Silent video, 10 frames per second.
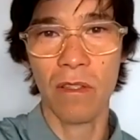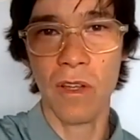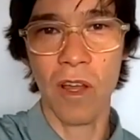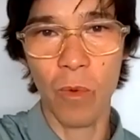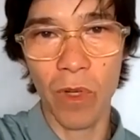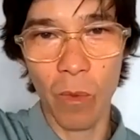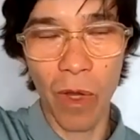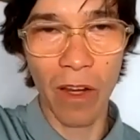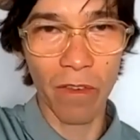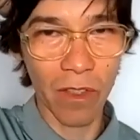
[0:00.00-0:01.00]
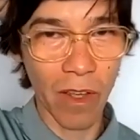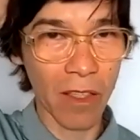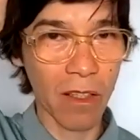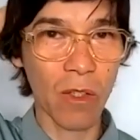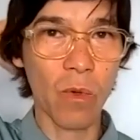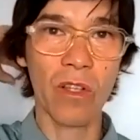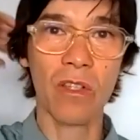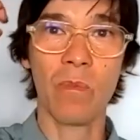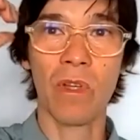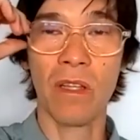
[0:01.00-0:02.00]
the long-winded way to answer this
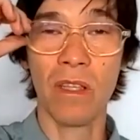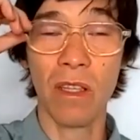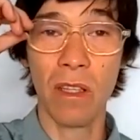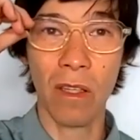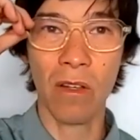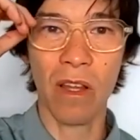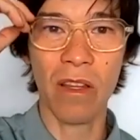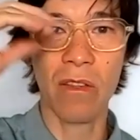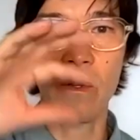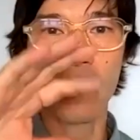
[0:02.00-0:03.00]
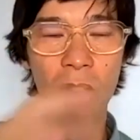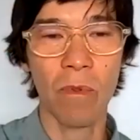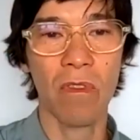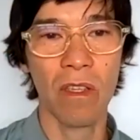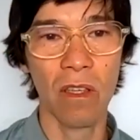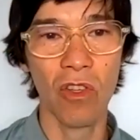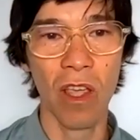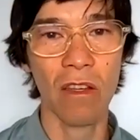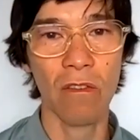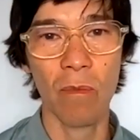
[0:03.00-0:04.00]
question, but, you know, I think those are some of the things that
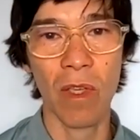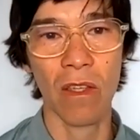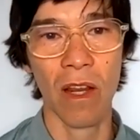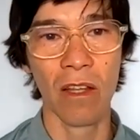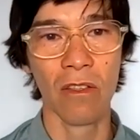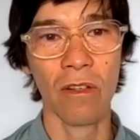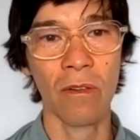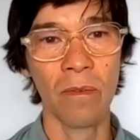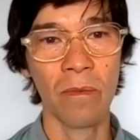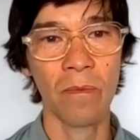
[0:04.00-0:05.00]
changed for me as an actor.